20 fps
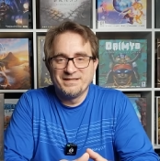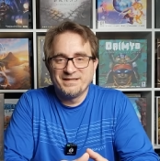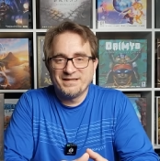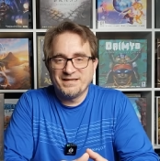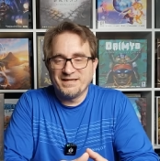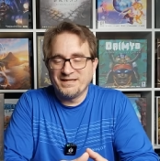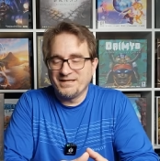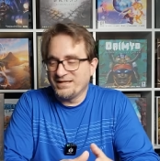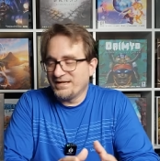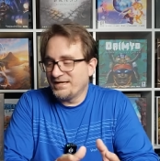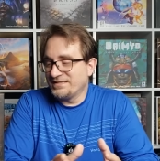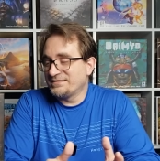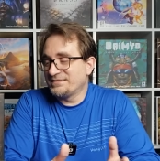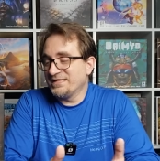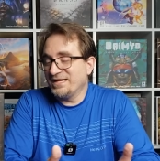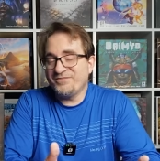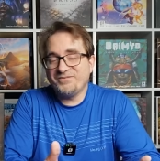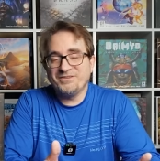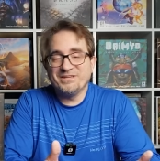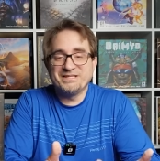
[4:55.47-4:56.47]
And I
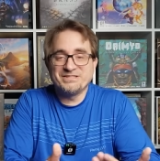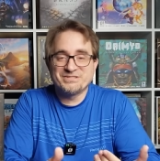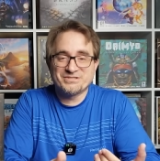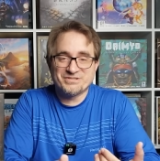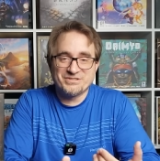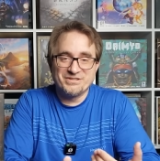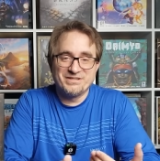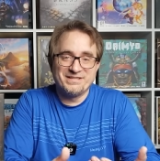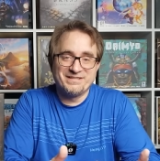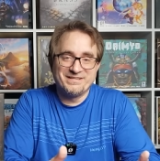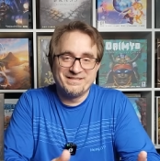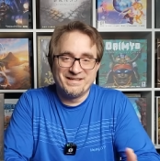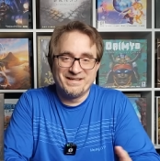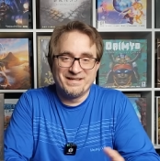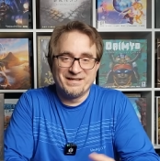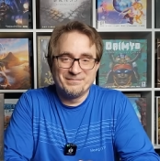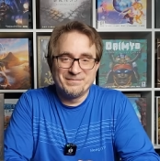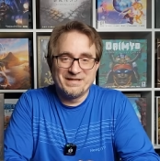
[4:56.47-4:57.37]
definitely should uh,